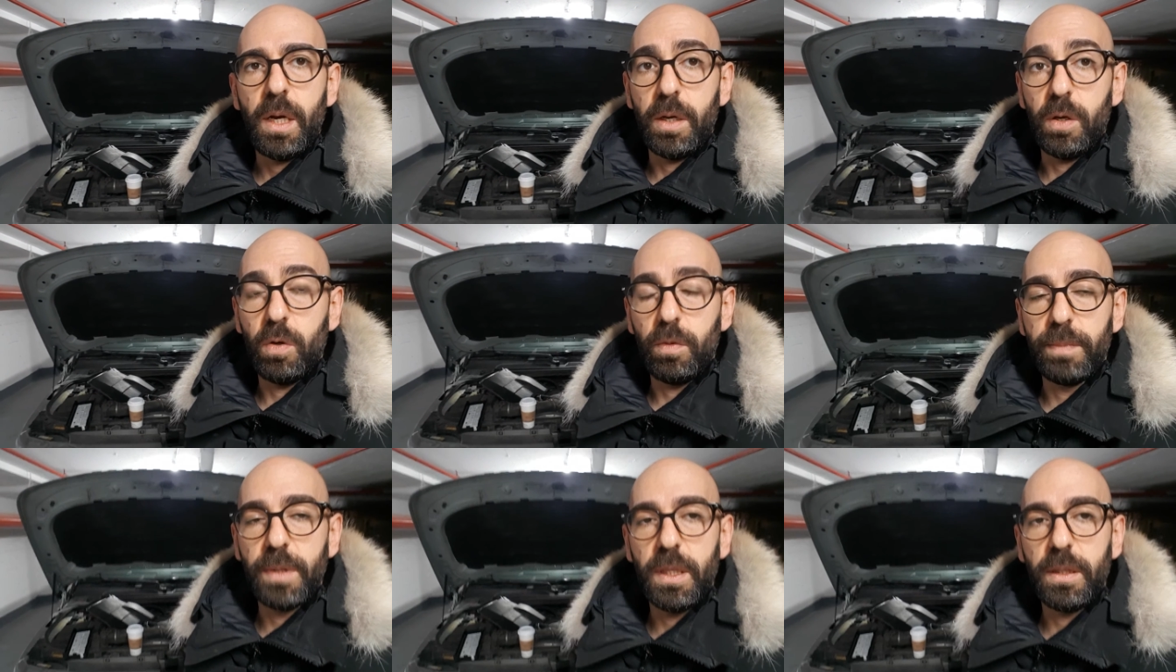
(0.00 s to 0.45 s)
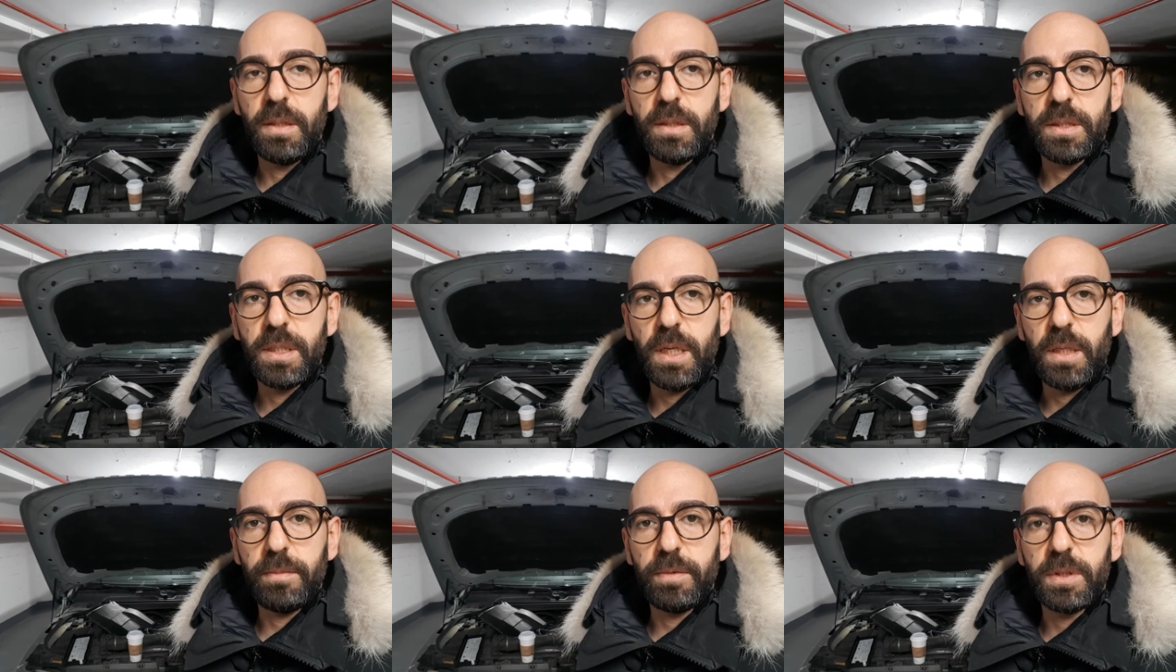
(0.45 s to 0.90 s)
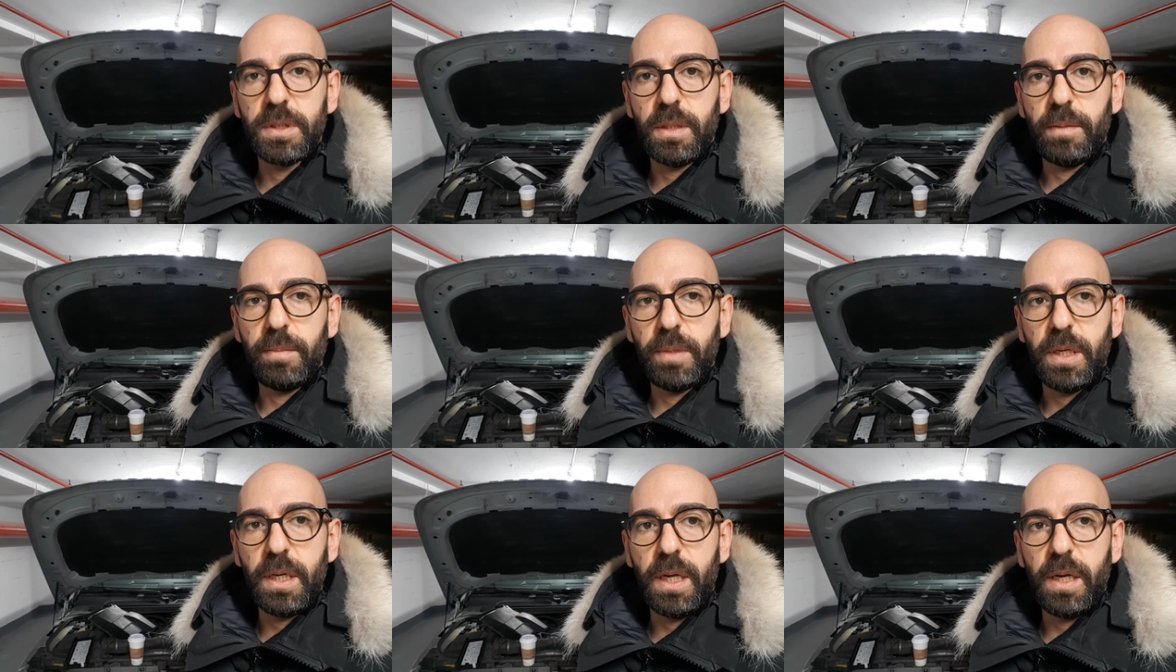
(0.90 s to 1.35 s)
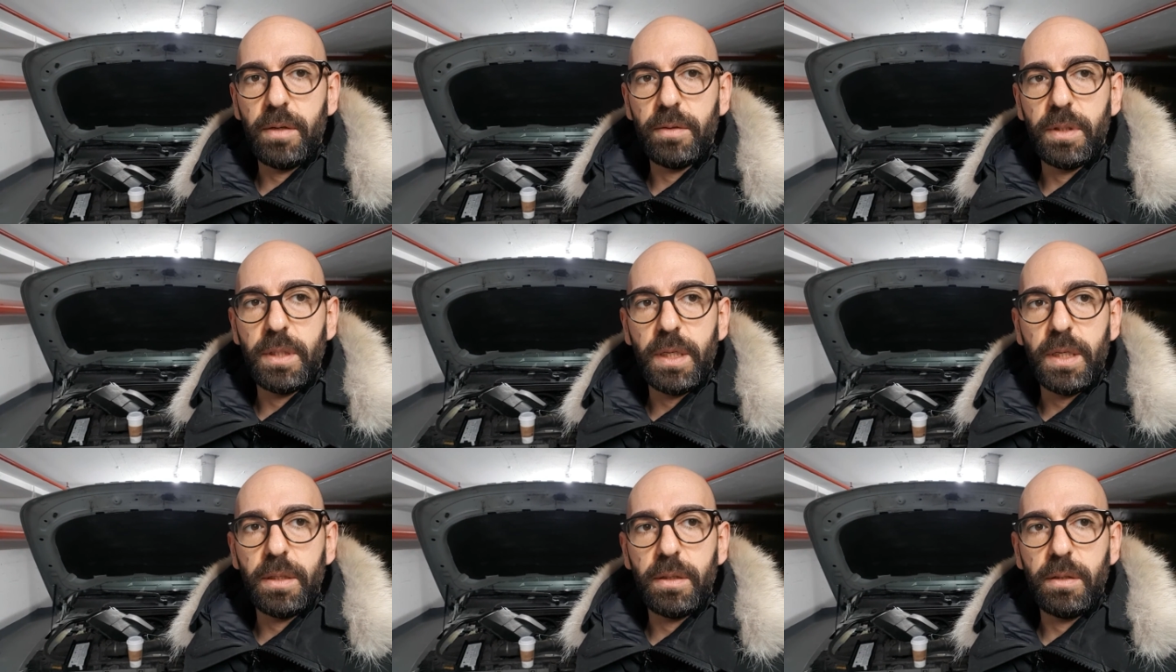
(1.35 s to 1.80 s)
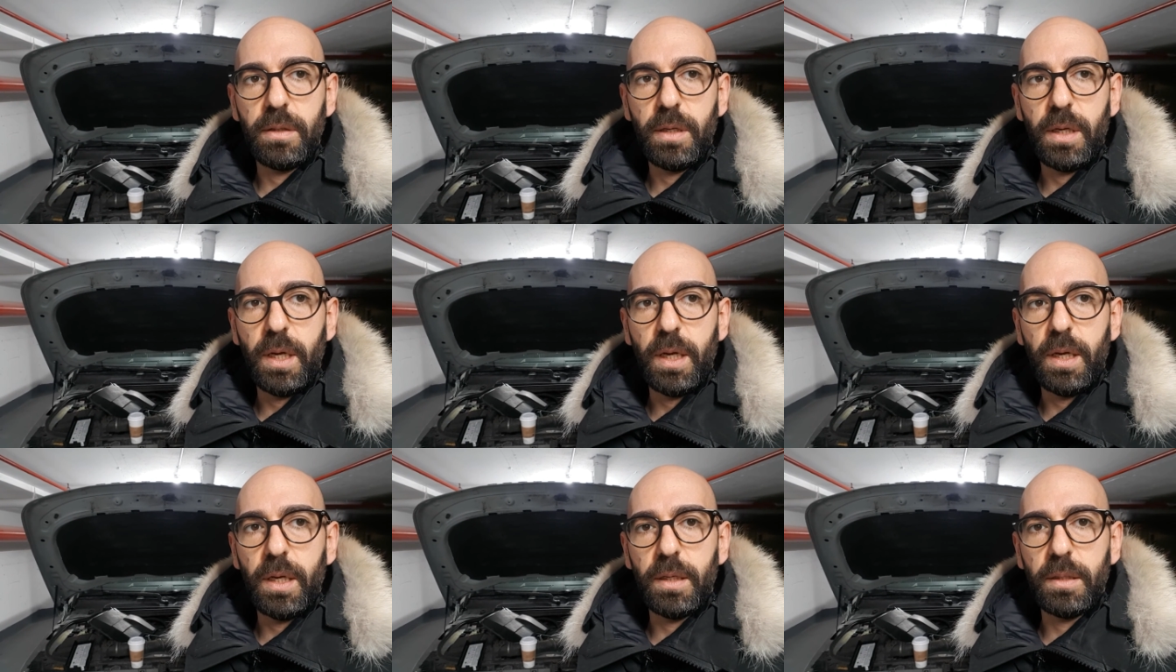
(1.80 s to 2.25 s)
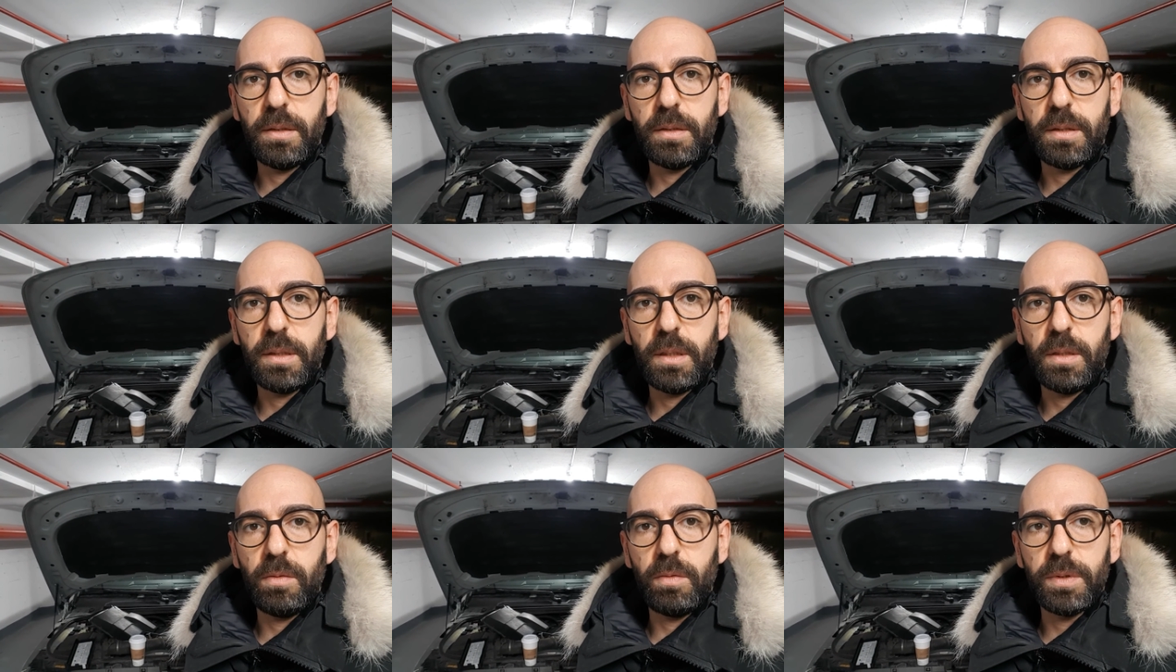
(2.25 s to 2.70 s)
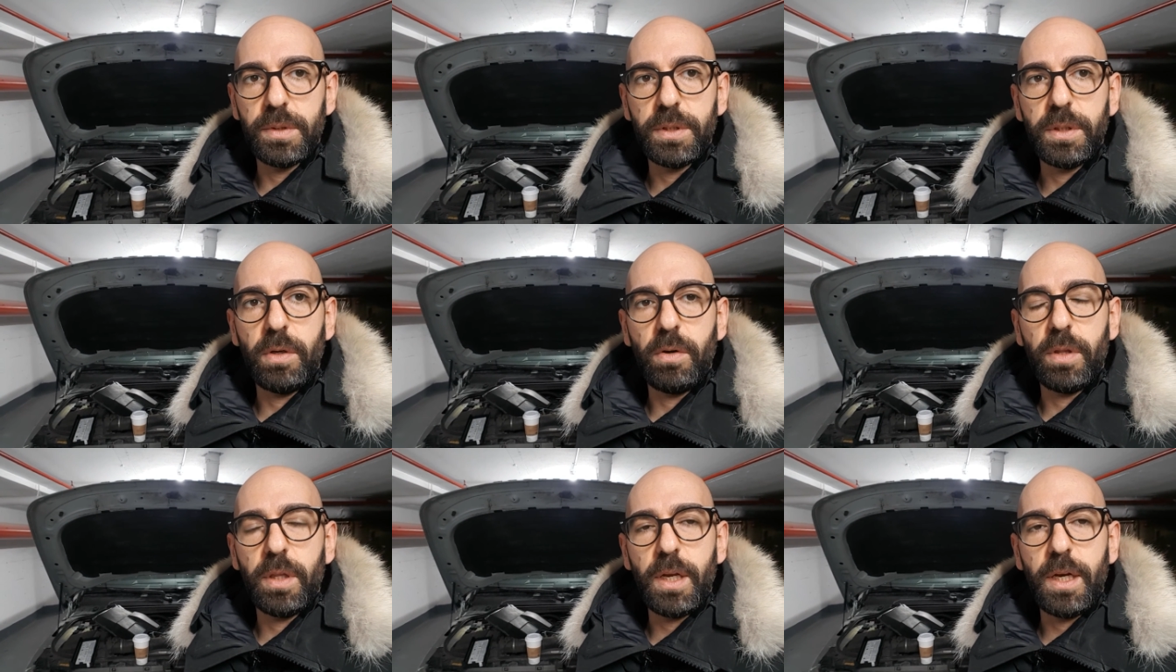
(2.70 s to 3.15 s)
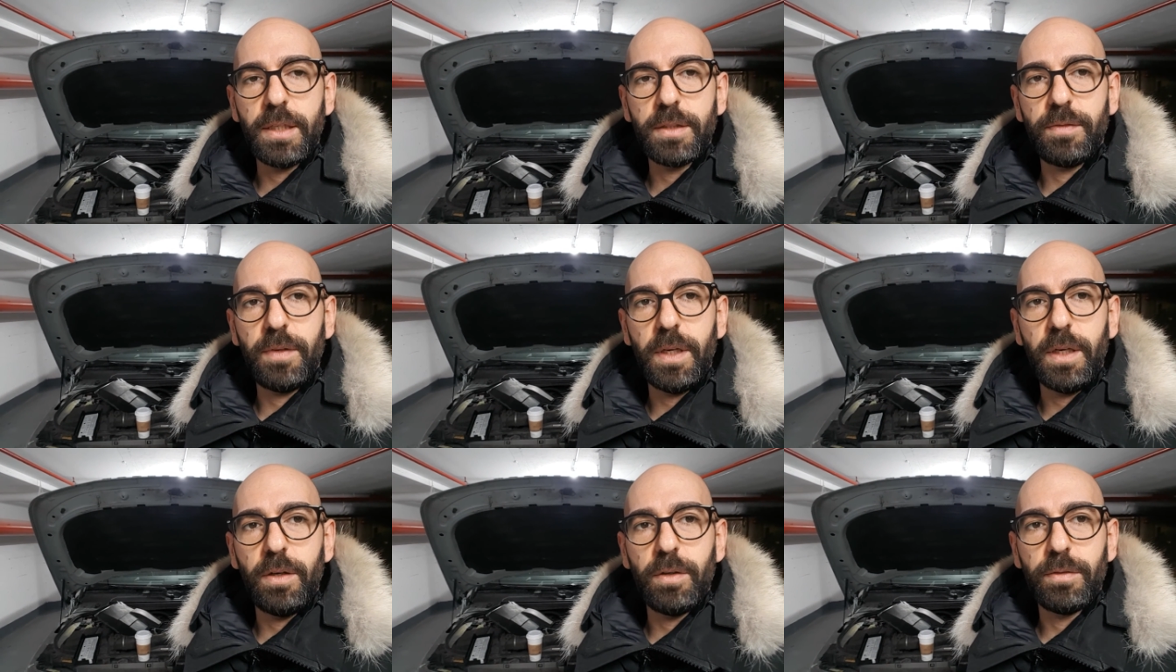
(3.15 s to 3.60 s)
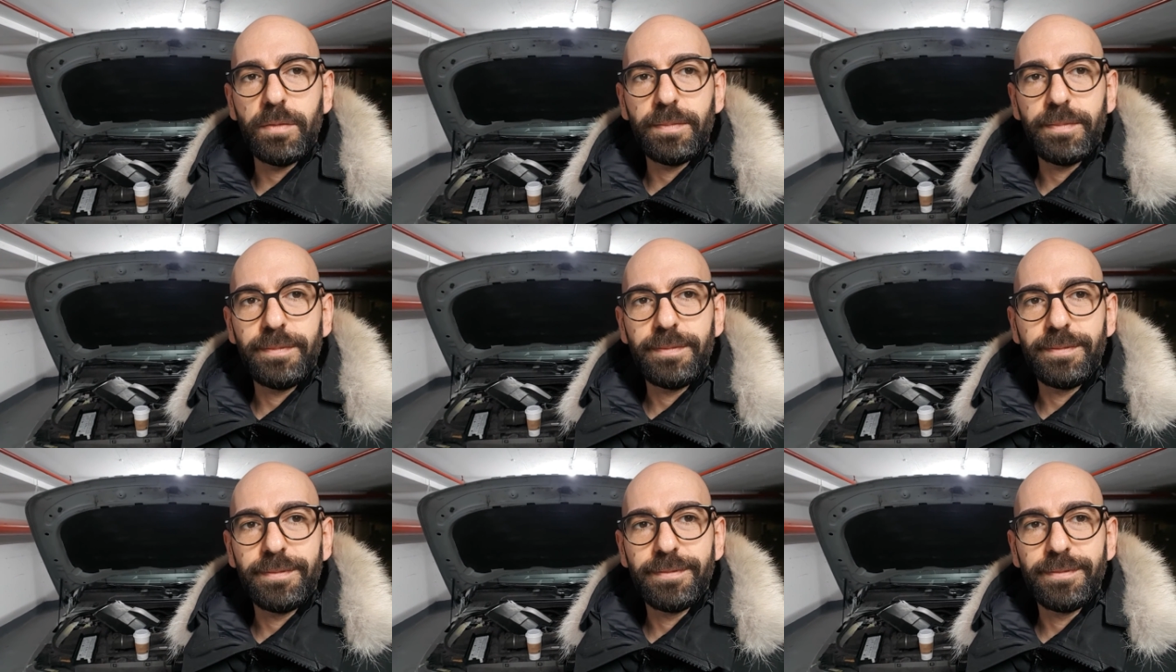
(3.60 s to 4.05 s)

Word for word: I hope that this helps somebody out there, and we'll see you on the next video.